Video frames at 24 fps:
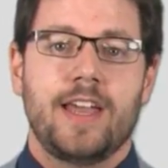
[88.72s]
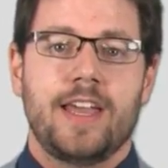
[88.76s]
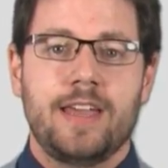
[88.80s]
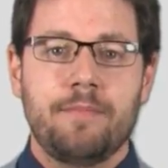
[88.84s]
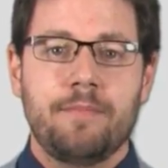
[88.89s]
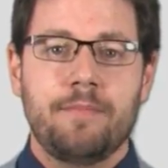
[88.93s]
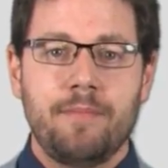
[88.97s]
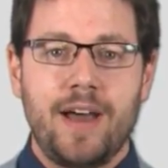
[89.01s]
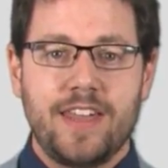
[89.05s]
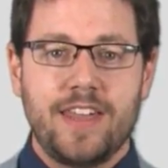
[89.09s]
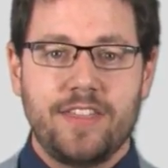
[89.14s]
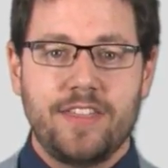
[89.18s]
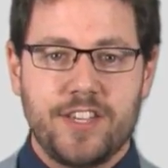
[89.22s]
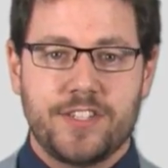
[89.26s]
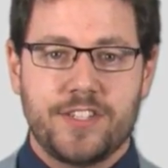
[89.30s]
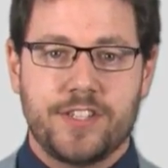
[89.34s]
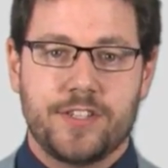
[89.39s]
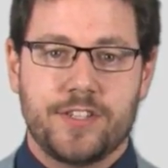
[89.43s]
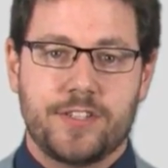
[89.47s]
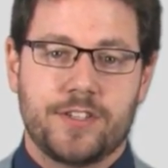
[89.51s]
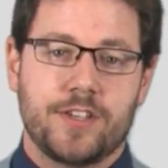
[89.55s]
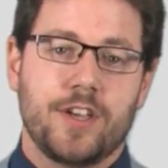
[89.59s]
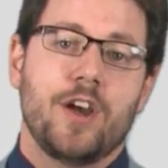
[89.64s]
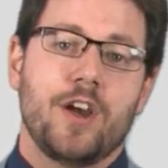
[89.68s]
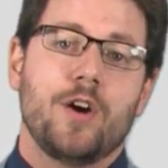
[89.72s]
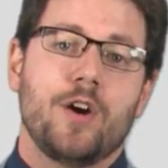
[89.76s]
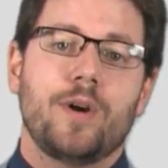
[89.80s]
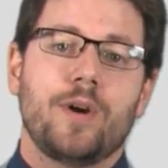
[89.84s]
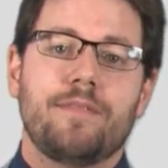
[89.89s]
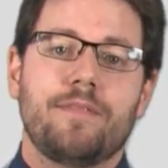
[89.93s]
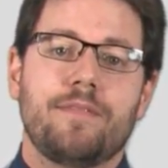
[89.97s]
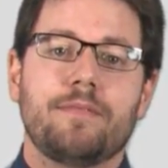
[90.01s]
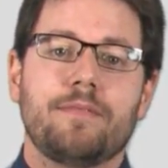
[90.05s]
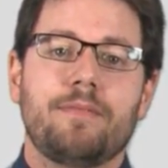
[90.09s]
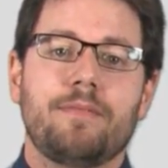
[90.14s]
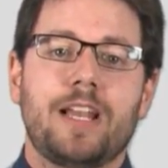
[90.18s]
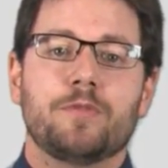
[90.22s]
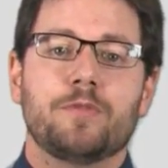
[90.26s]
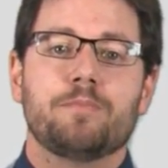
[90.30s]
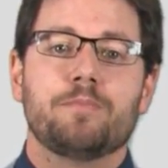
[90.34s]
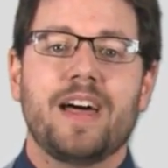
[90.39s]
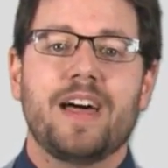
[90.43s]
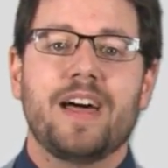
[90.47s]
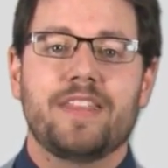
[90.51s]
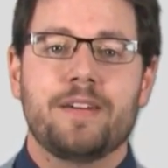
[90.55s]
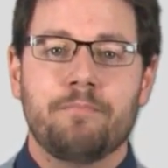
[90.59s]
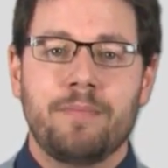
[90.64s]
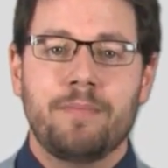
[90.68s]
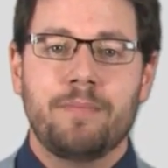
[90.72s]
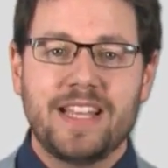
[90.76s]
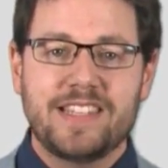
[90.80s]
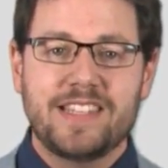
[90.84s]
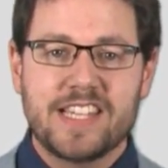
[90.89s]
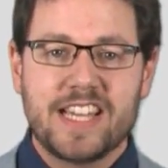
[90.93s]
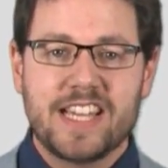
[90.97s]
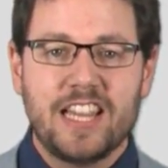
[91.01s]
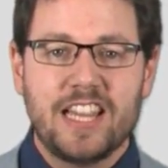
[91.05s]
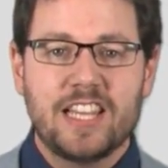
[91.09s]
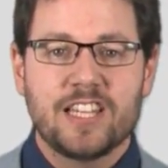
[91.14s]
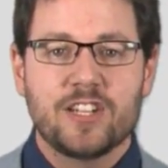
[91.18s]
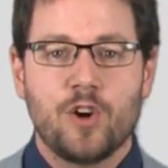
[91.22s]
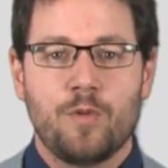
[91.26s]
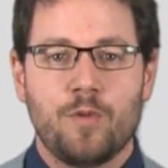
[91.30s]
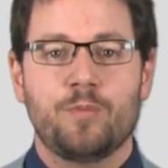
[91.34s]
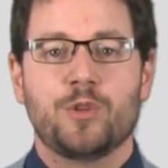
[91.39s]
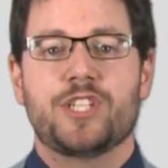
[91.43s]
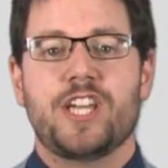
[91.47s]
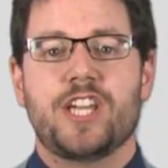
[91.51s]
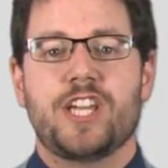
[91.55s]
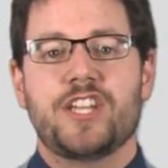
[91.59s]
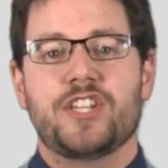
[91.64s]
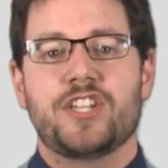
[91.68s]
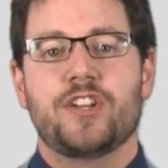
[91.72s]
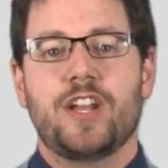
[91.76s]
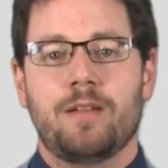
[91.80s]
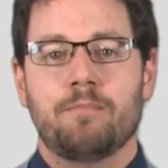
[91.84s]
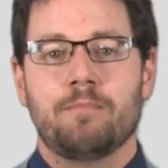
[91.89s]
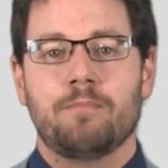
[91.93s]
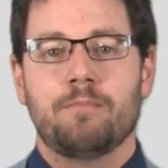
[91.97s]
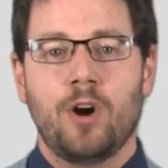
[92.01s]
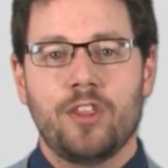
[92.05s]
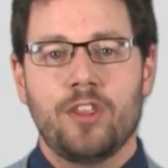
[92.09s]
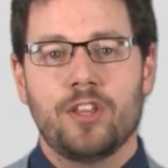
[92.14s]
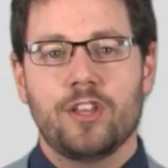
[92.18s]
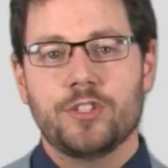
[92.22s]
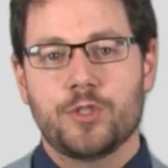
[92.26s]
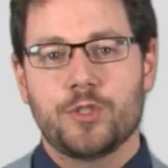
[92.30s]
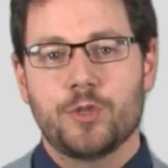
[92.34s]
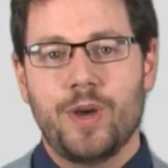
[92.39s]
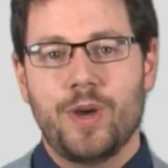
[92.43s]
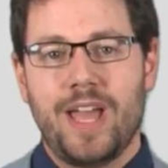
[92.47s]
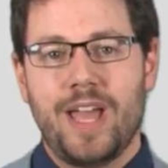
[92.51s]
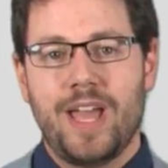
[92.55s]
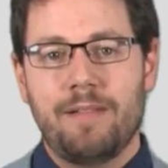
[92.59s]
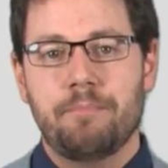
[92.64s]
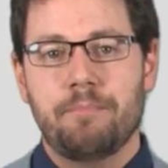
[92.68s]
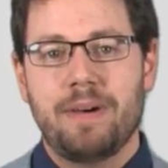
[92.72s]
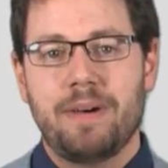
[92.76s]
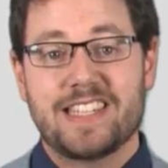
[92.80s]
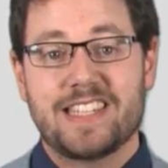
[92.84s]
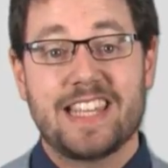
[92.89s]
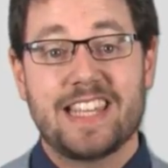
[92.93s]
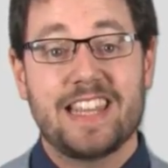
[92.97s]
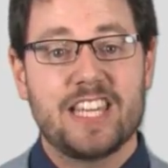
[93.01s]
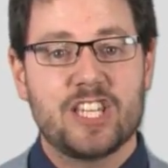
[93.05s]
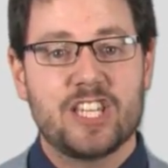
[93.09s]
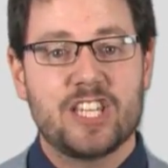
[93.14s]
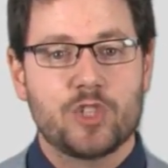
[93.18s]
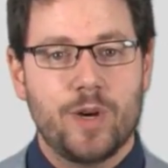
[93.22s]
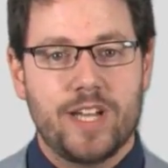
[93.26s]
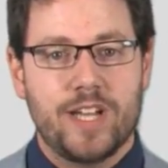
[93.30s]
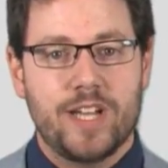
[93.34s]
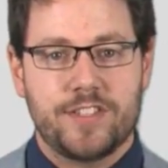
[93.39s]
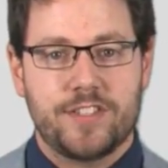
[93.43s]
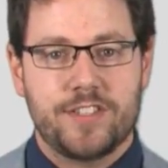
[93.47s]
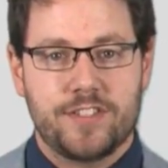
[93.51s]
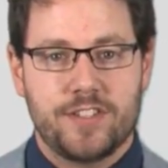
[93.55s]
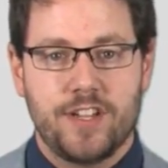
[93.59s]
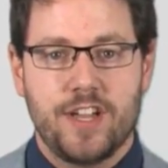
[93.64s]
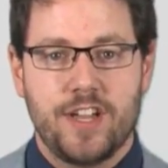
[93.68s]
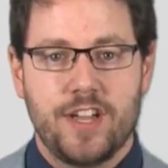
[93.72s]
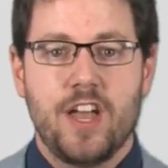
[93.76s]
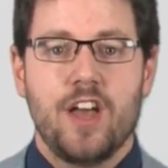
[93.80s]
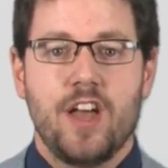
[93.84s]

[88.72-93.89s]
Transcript: In my thesis, we've developed mathematical and computational models to help us in this quest,